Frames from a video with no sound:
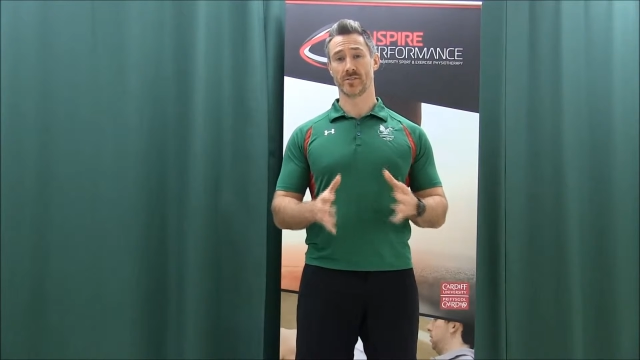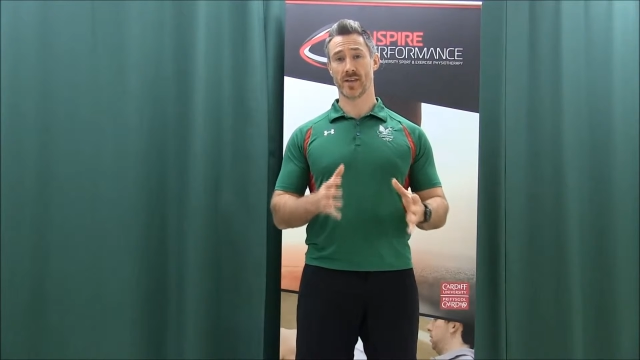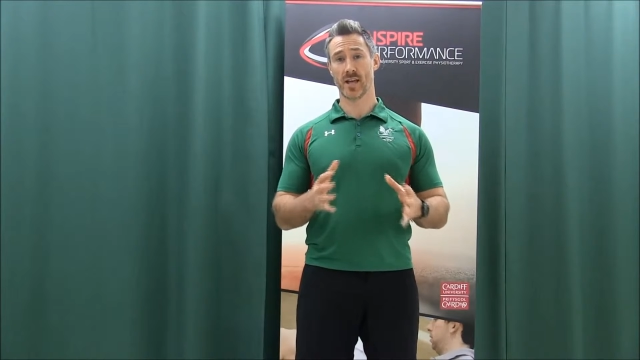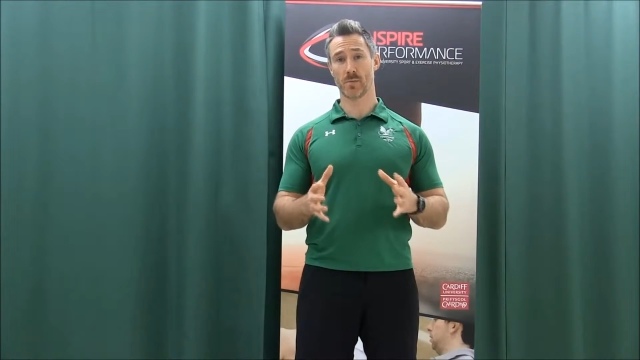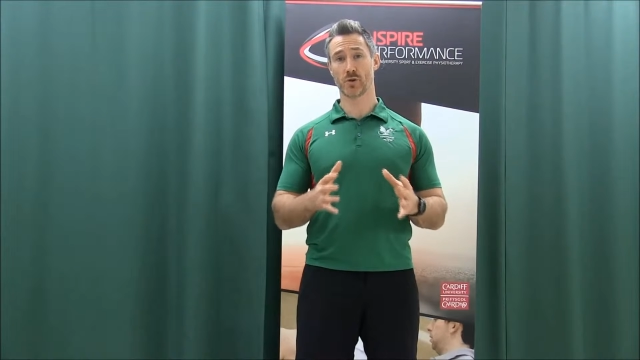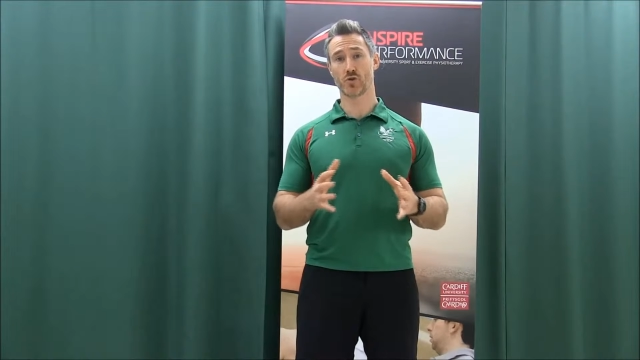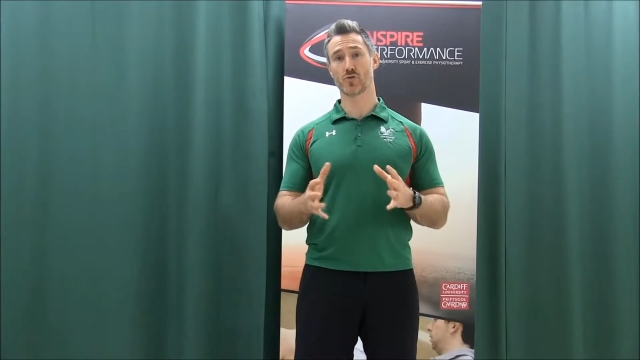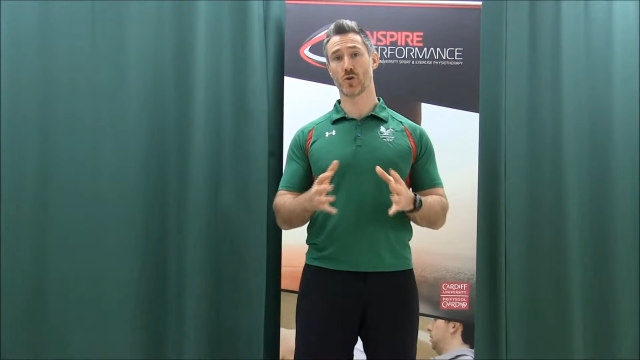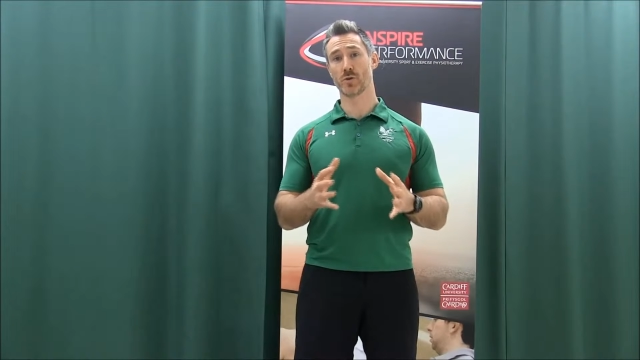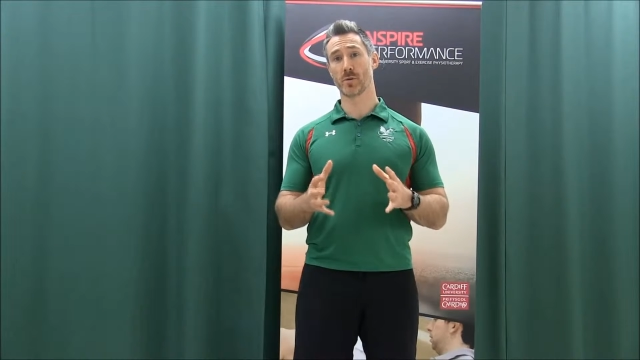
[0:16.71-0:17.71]
to help
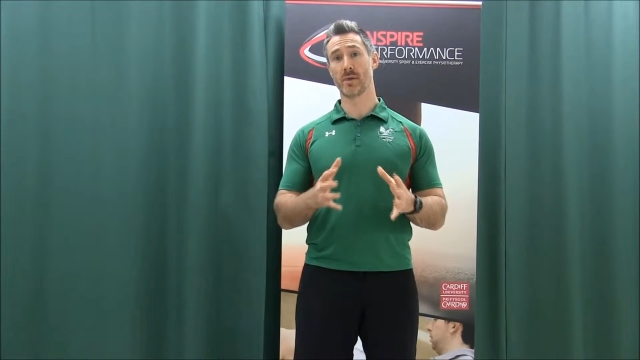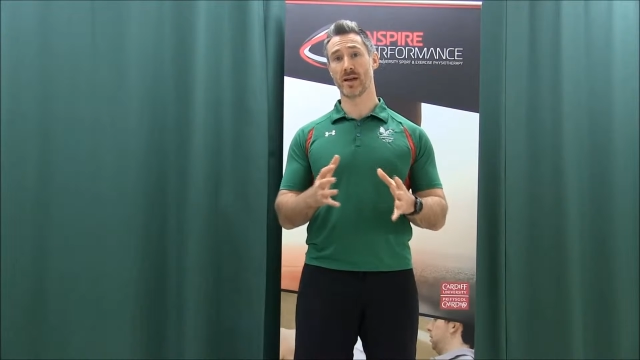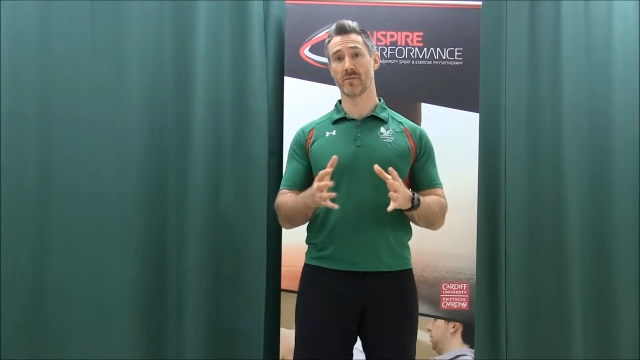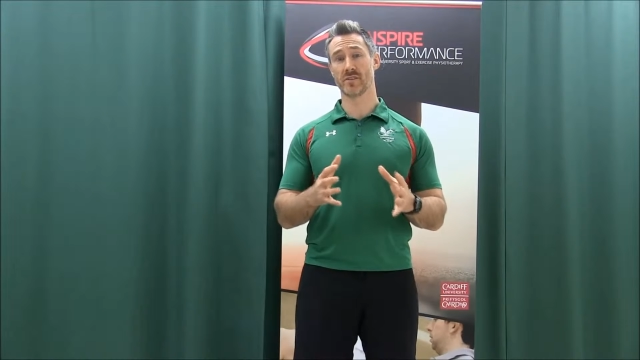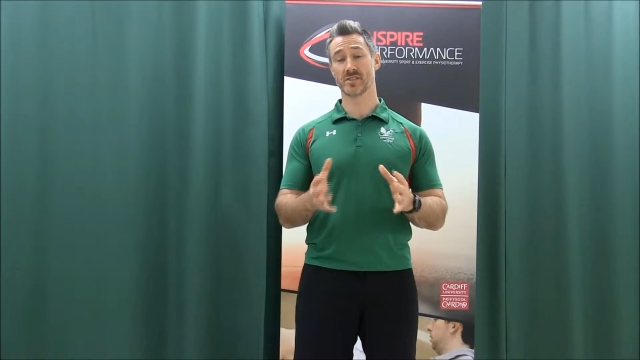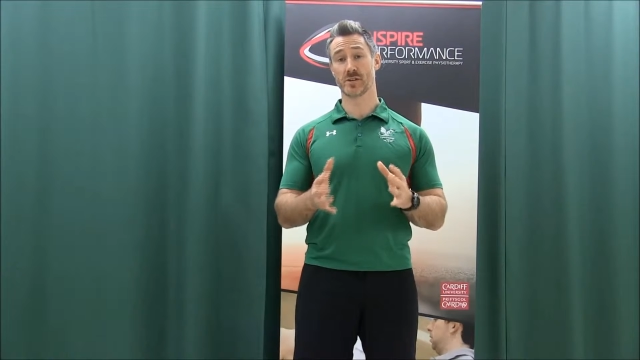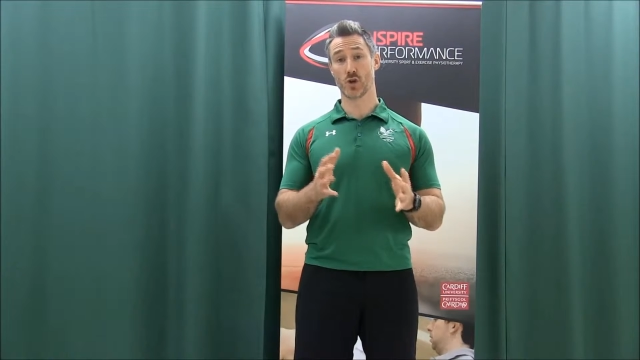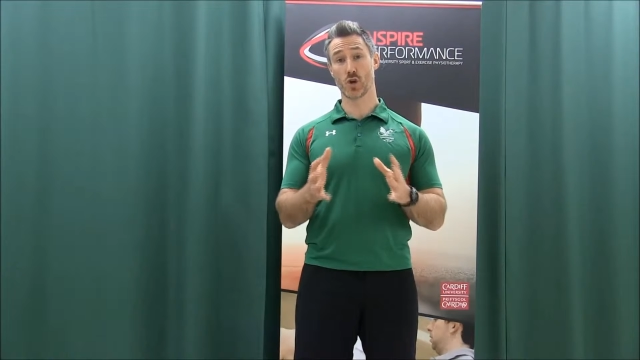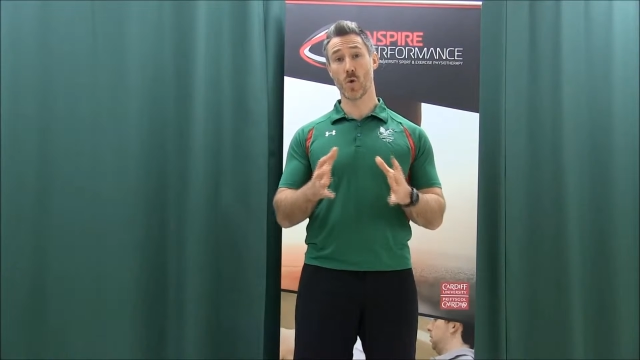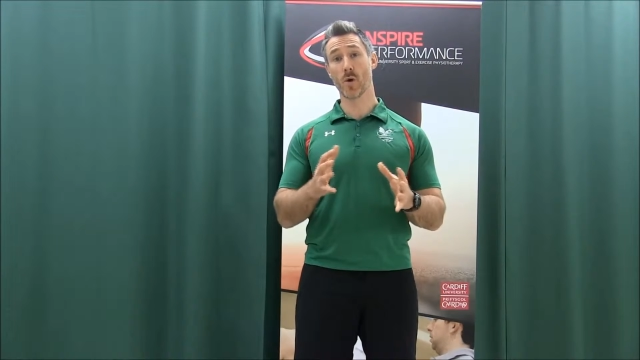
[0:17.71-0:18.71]
control your pelvis and
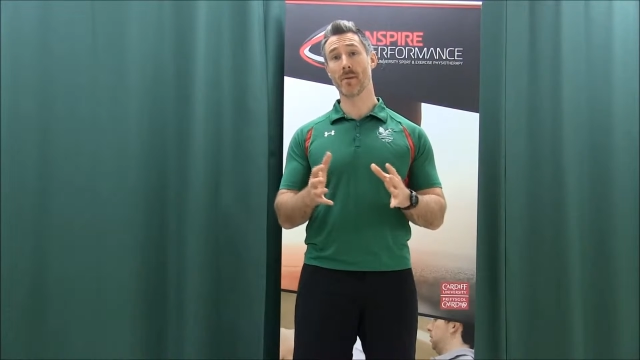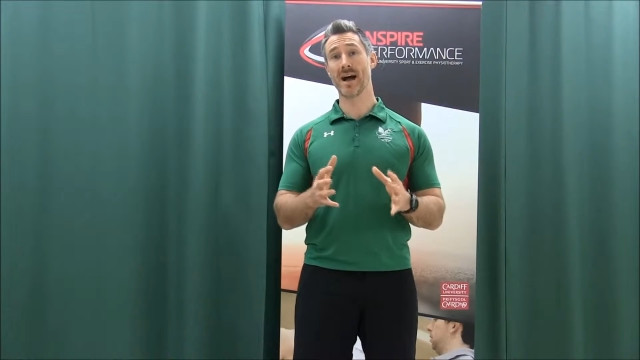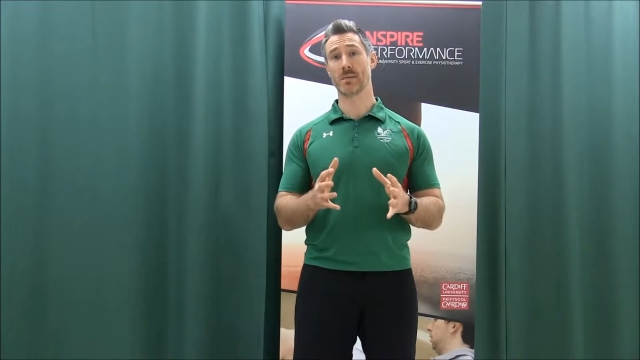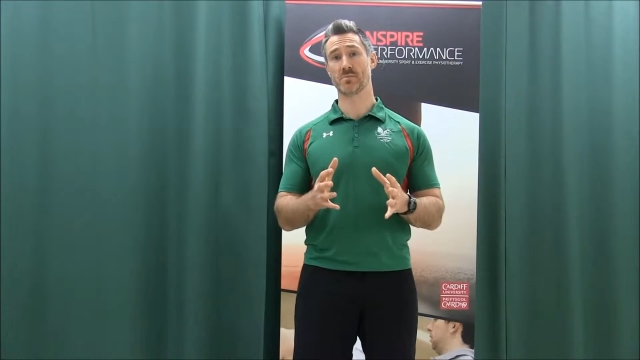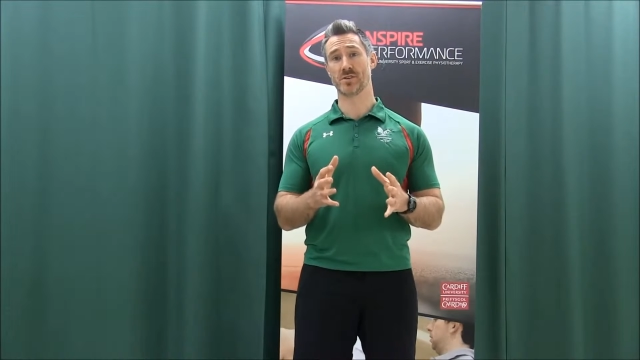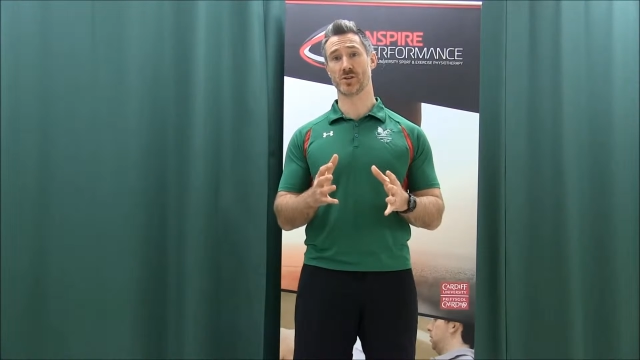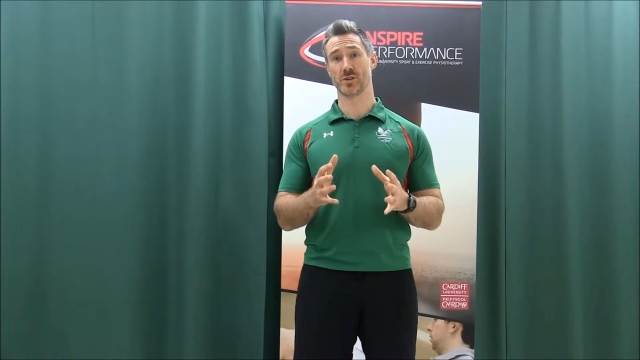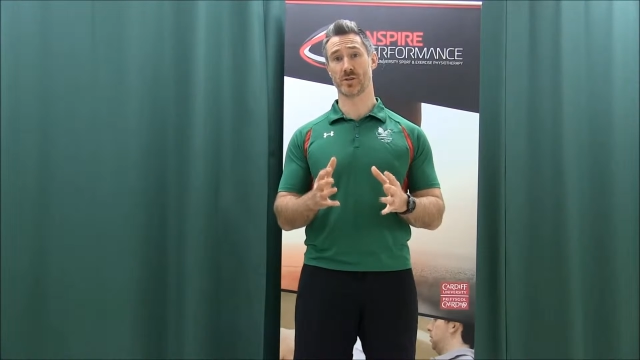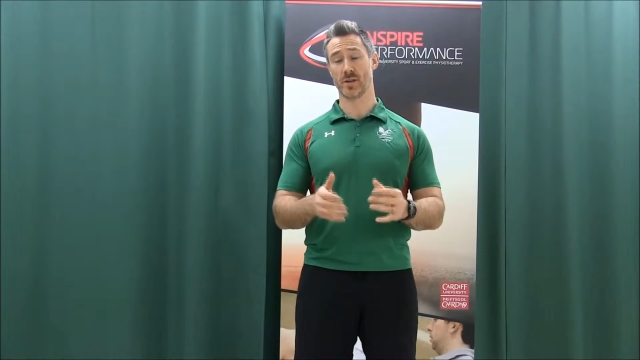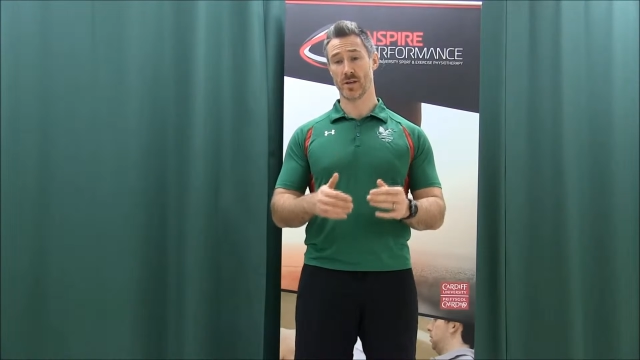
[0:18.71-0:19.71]
your lower back
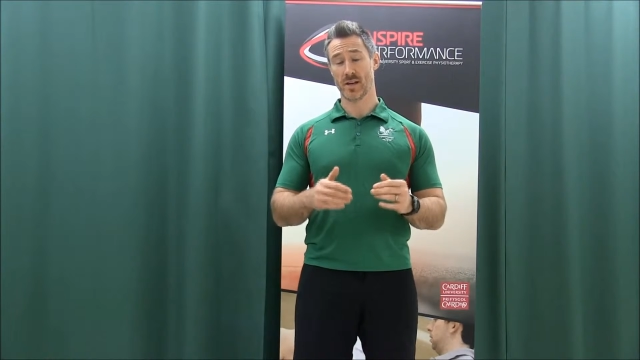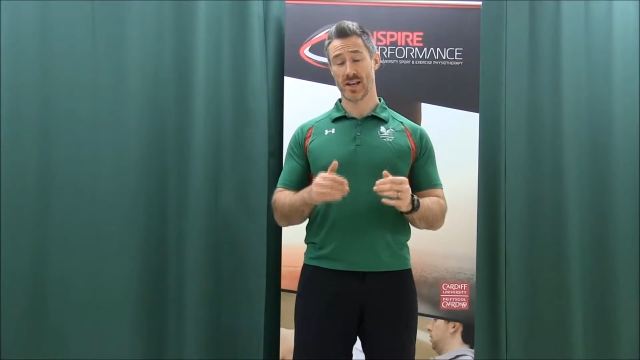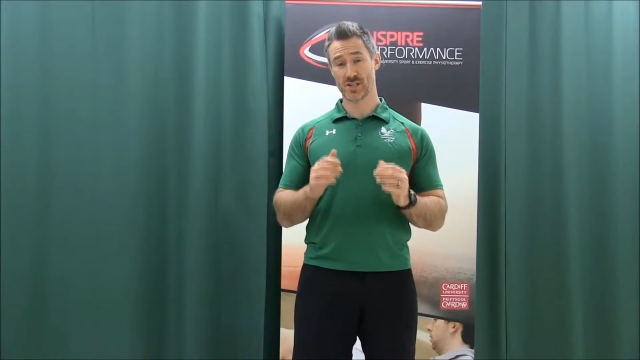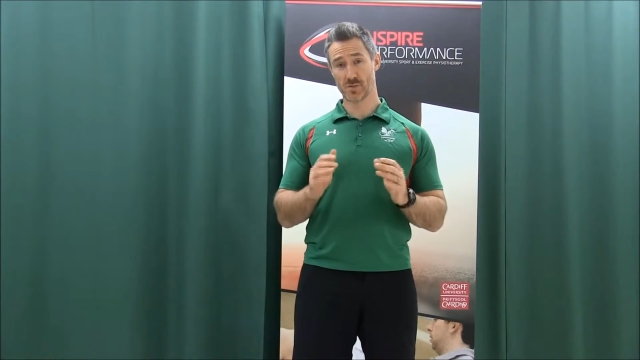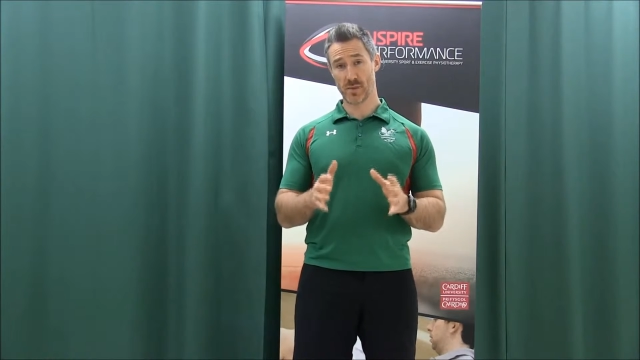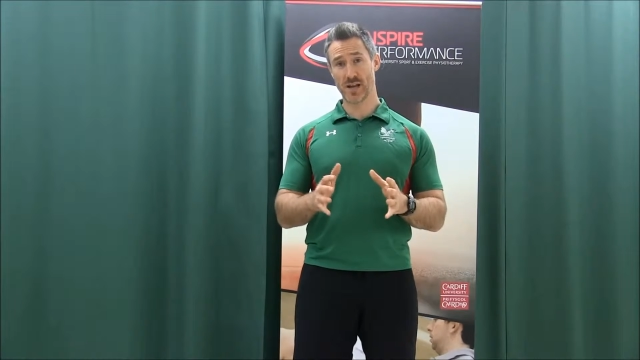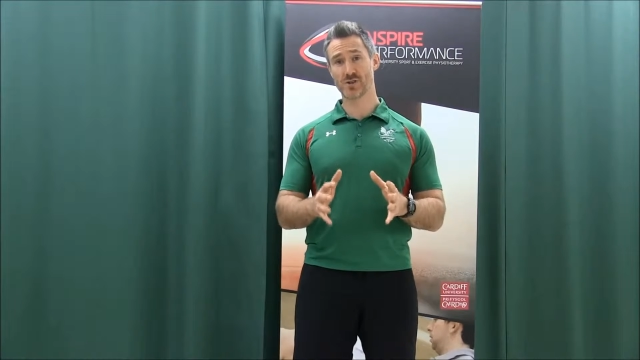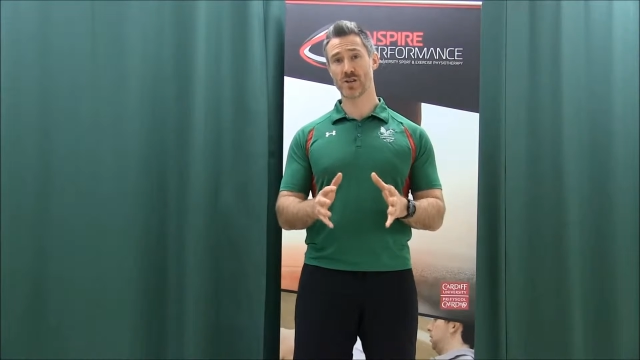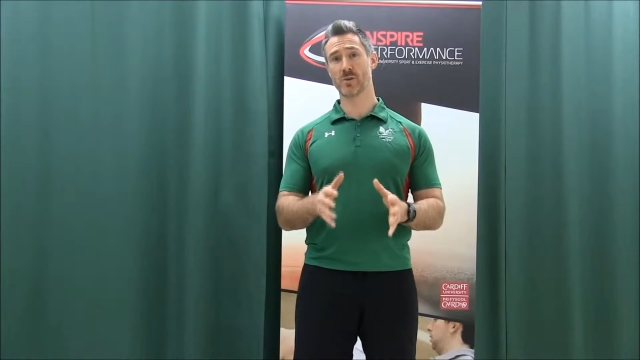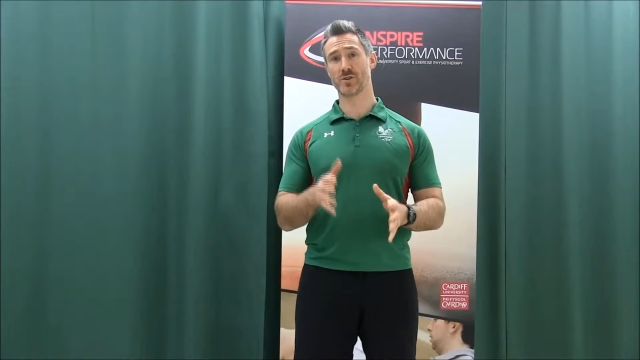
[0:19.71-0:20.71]
position,
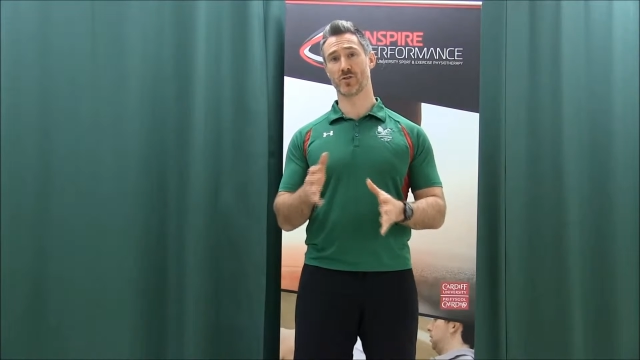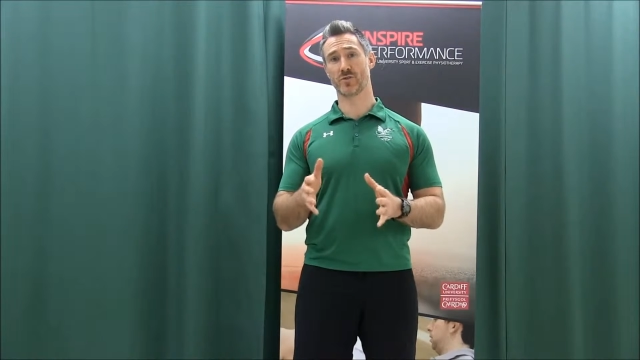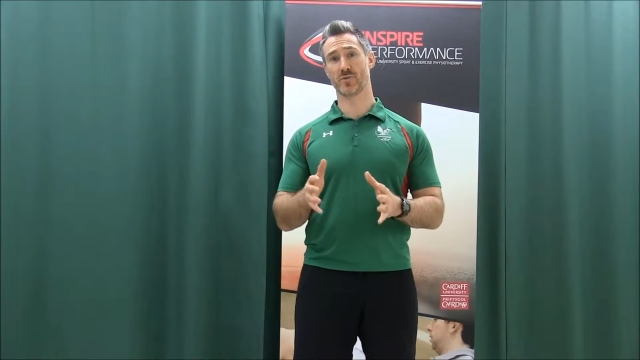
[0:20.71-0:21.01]
especially when you're on your